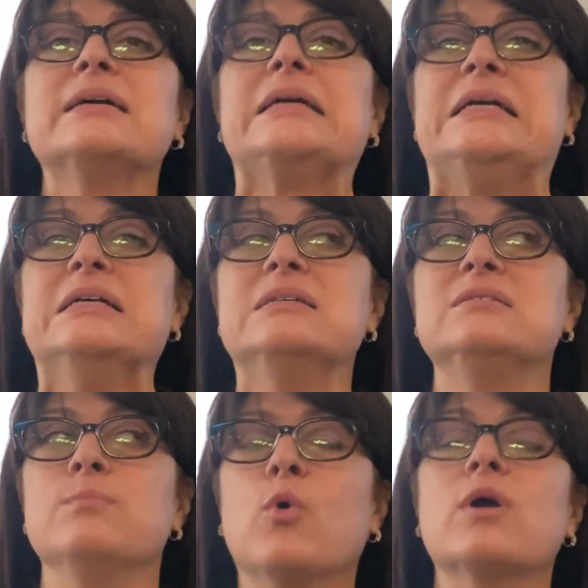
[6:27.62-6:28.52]
is
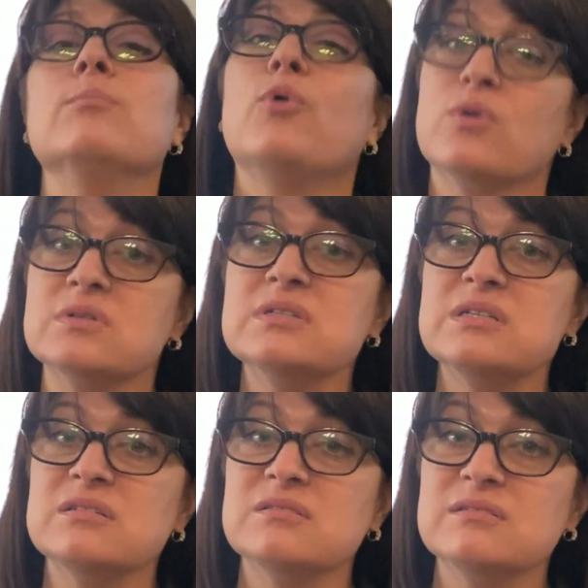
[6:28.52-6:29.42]
more important
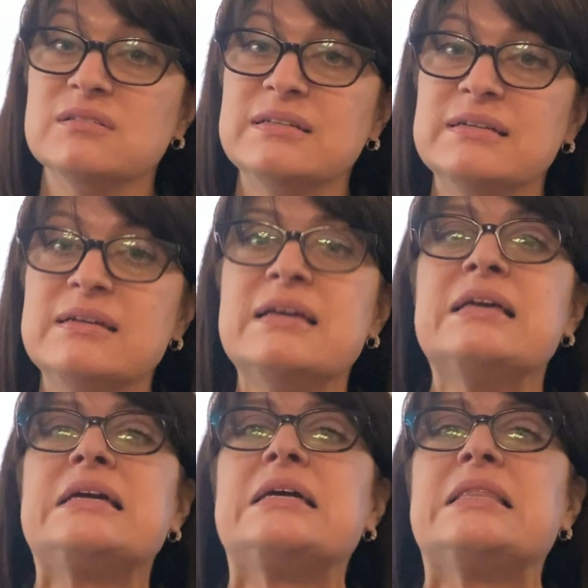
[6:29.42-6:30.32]

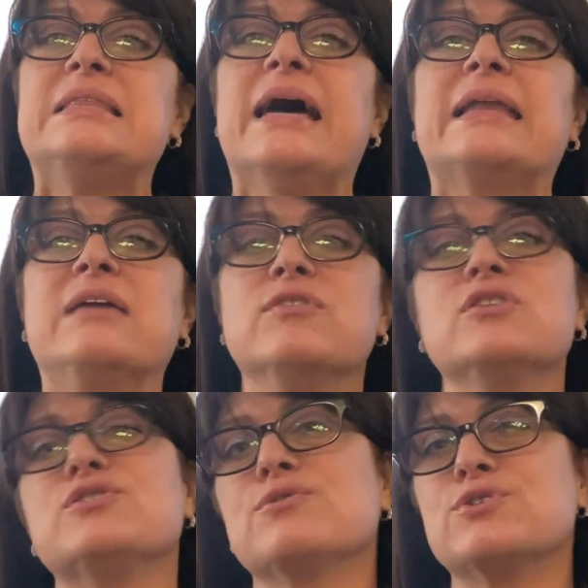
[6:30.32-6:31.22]
than even the
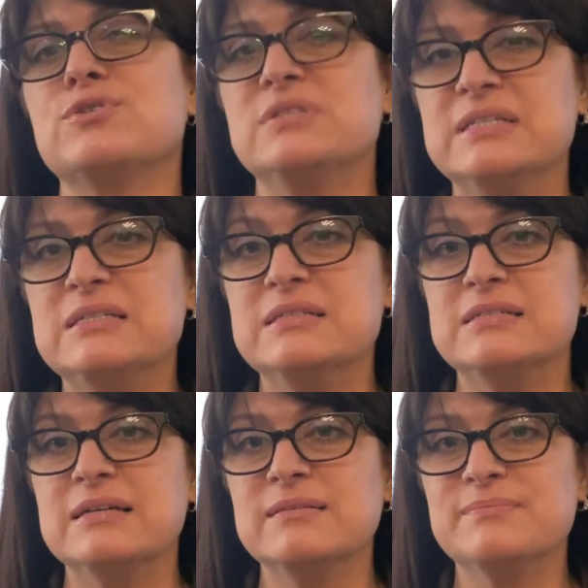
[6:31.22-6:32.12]
social
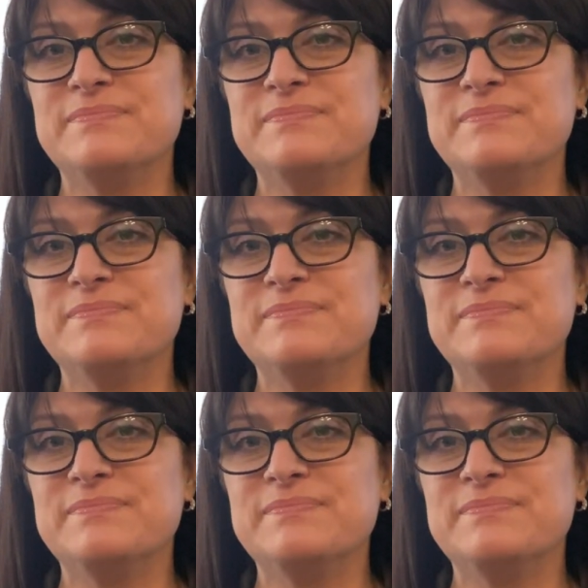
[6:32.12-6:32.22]
distancing,